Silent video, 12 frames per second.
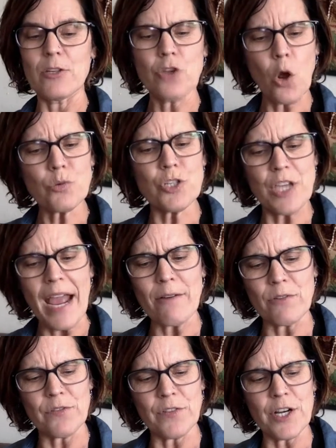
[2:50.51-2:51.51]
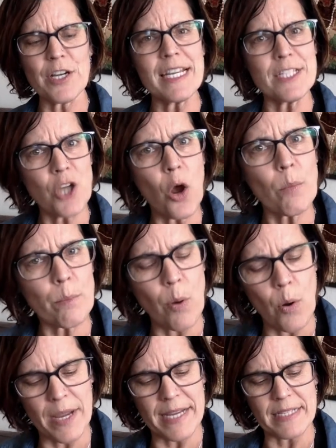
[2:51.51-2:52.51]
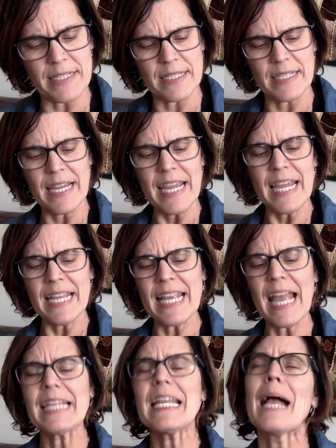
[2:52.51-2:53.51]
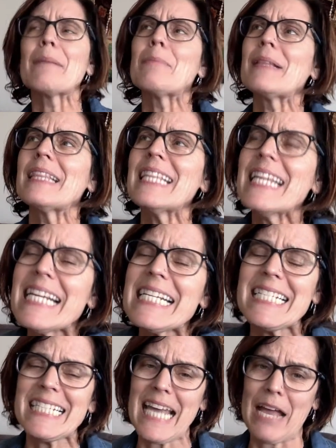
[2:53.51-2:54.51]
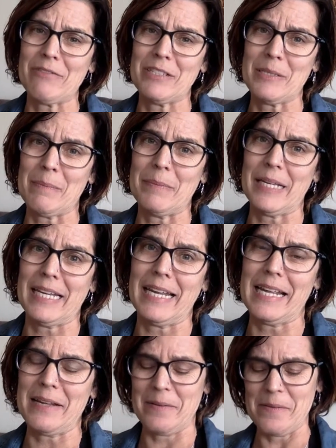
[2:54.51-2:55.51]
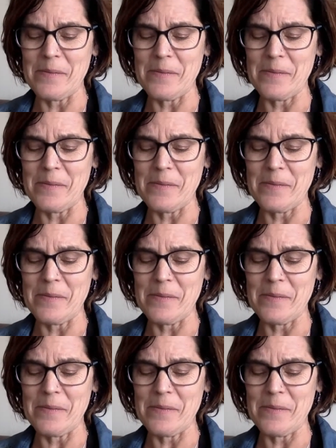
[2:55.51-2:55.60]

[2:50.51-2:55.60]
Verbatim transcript: Don't shout, Fern, and don't point. Can I please have some money?